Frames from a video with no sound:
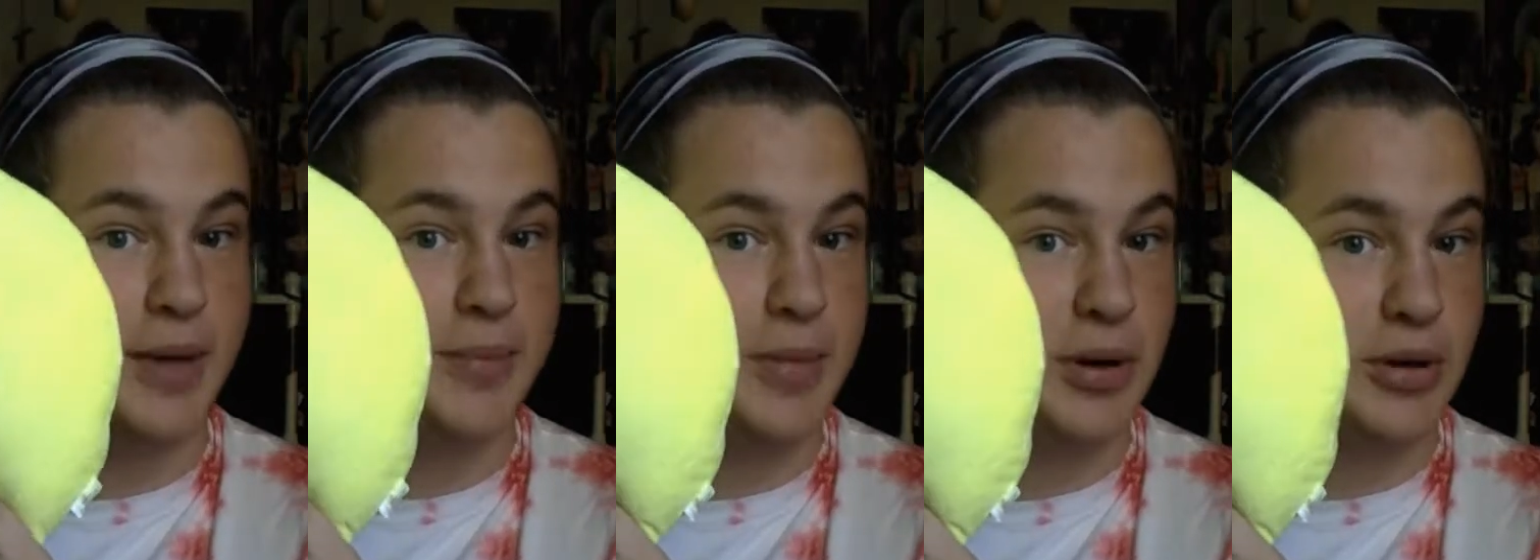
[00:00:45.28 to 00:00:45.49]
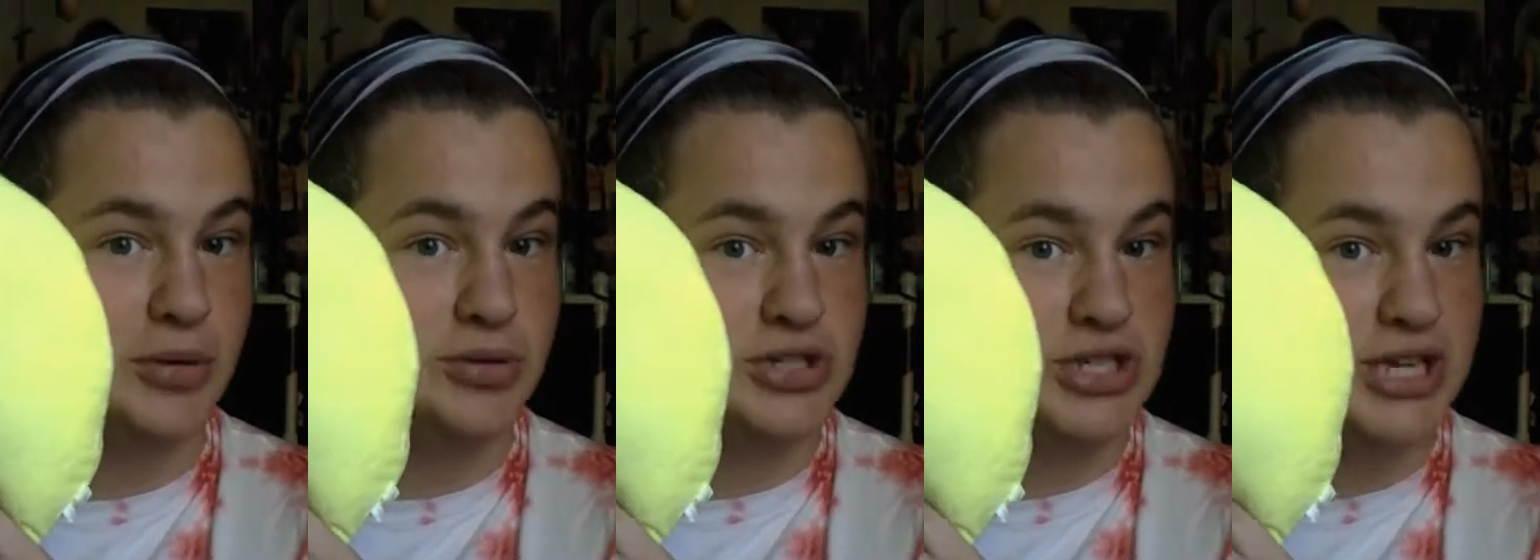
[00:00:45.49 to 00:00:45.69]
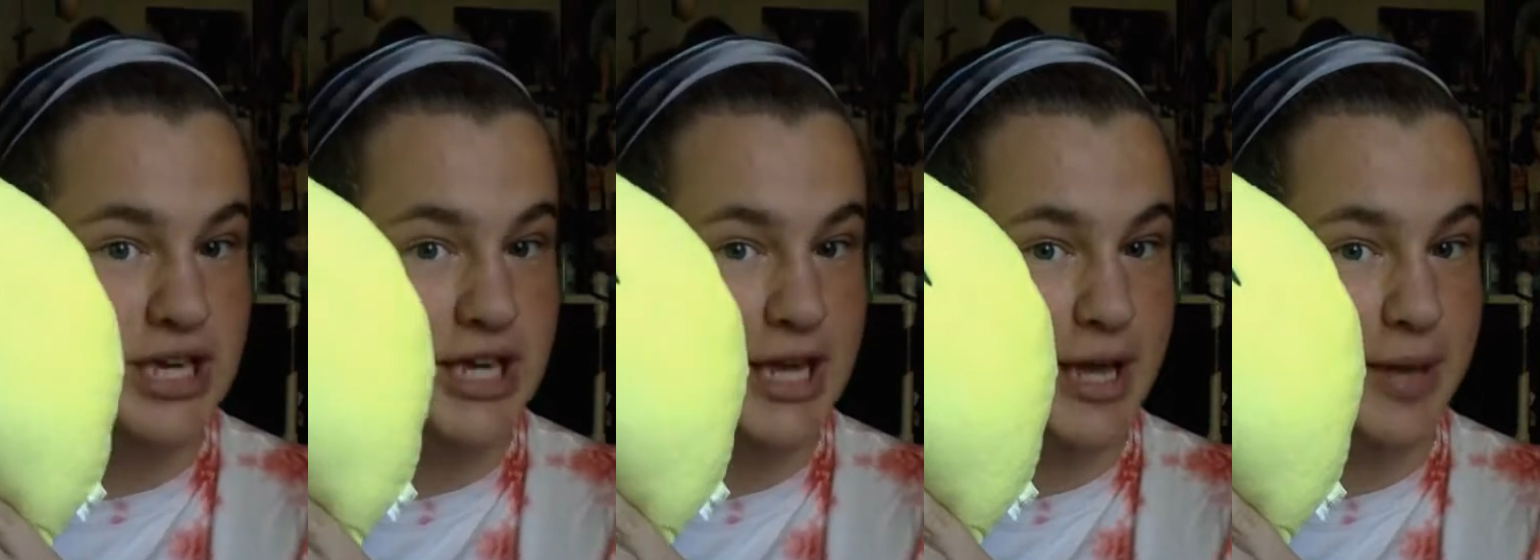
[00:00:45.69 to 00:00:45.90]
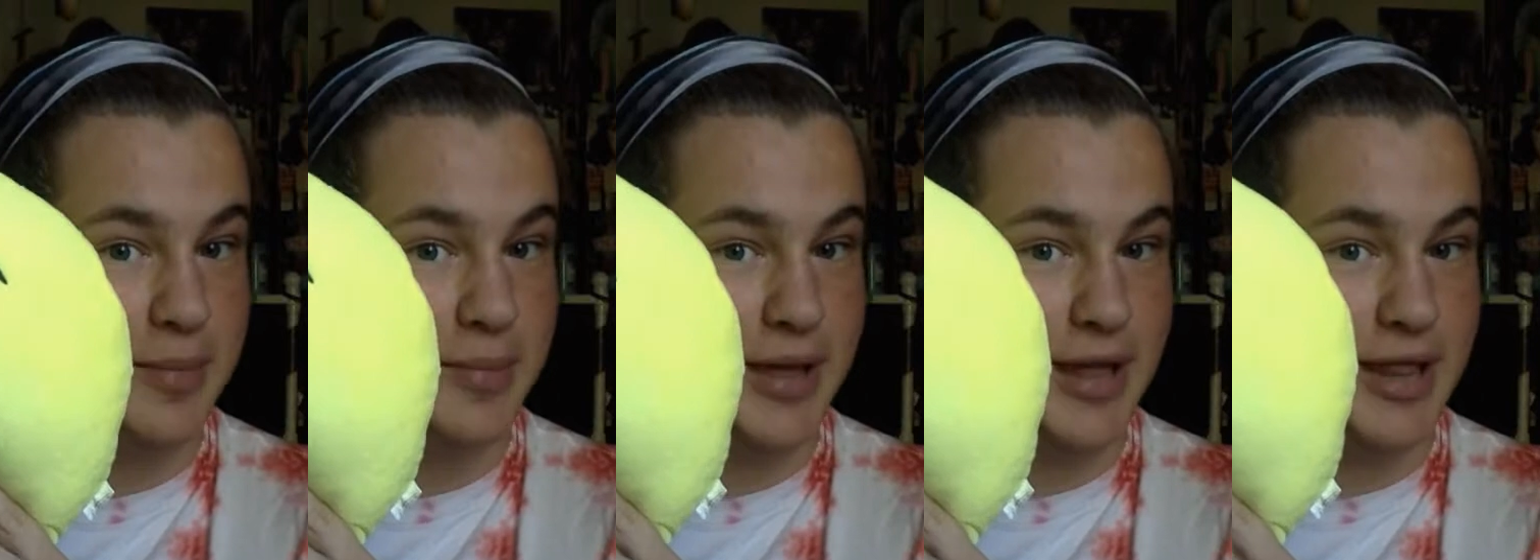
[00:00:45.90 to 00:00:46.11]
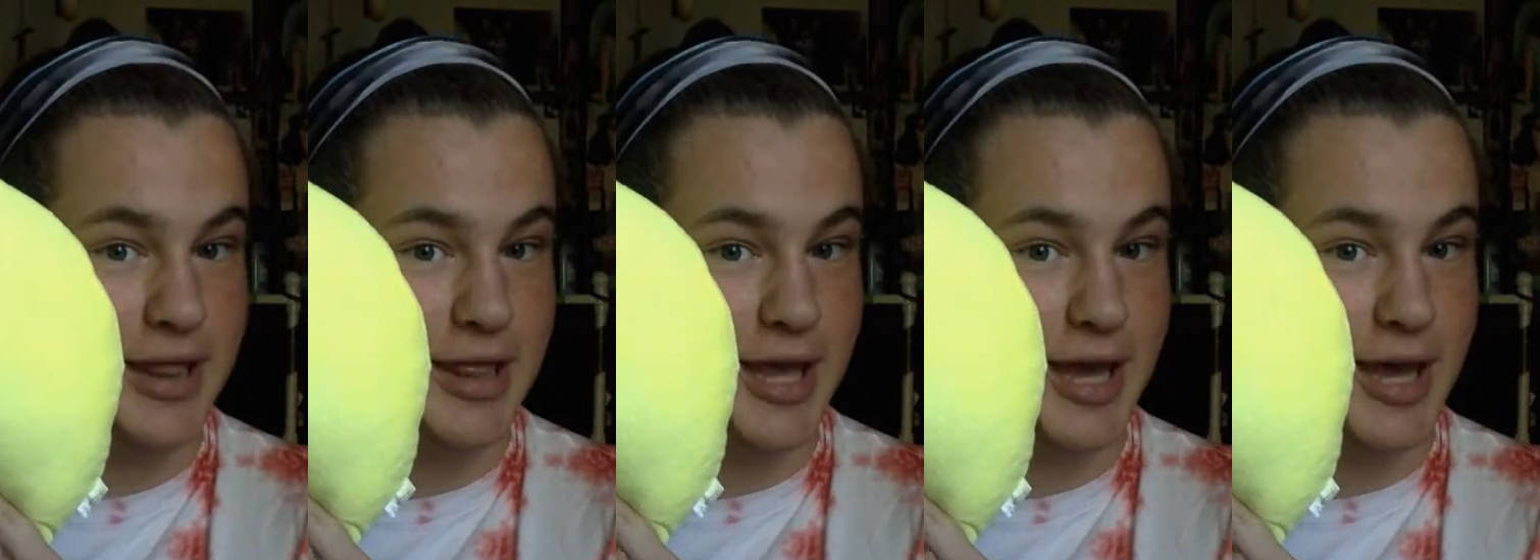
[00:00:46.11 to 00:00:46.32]
emoji, a
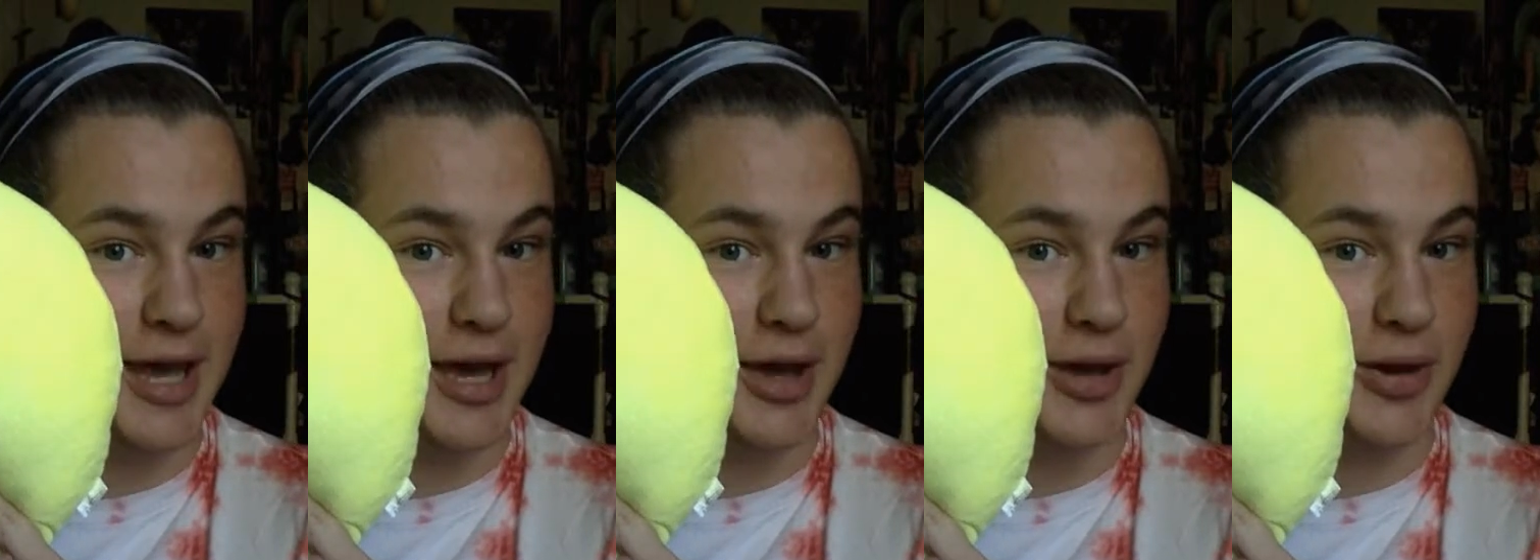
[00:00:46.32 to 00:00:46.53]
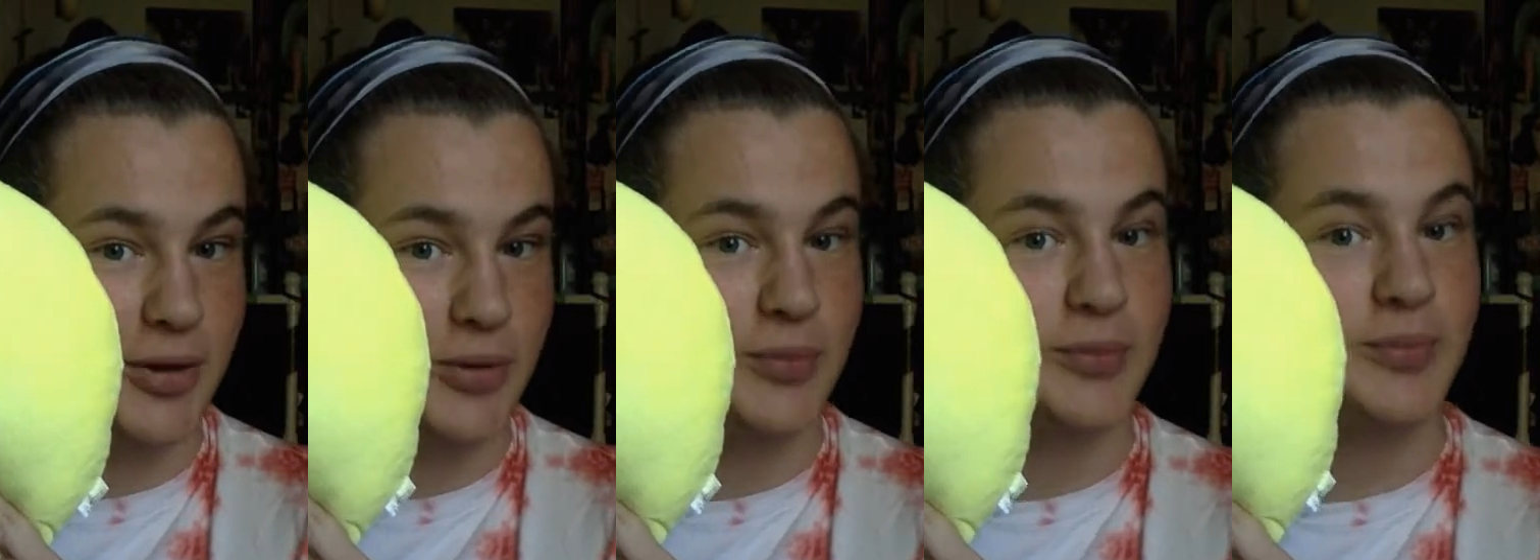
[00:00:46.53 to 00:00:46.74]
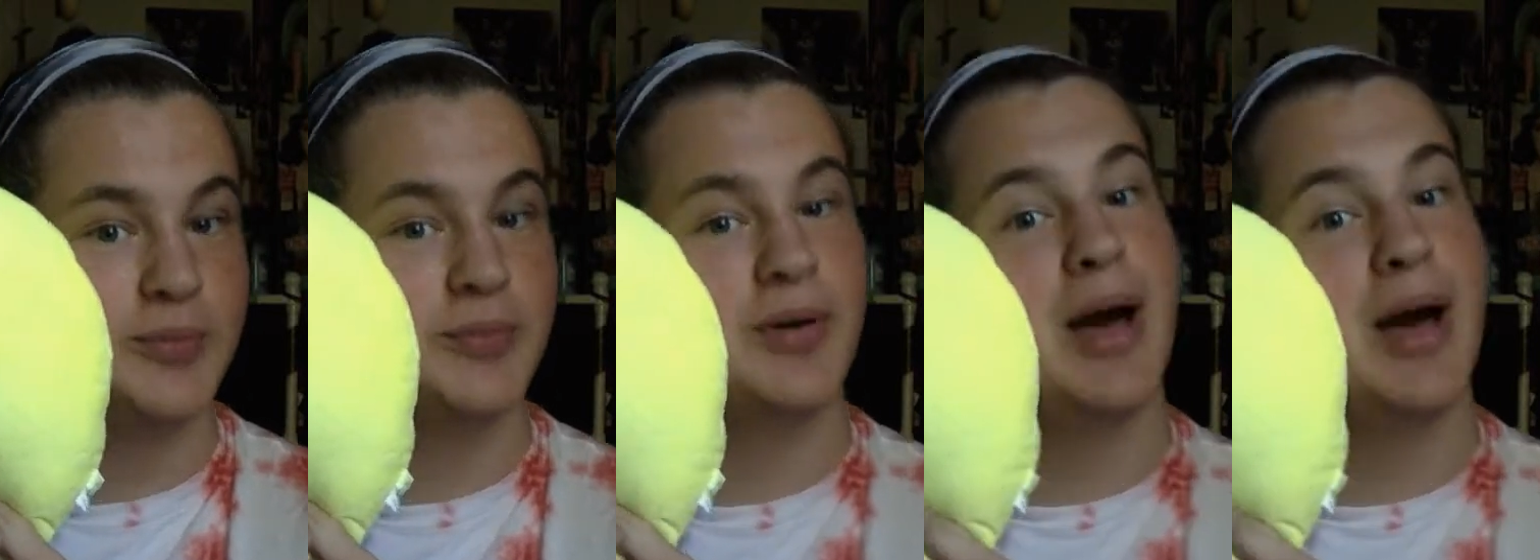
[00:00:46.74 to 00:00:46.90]
pillow,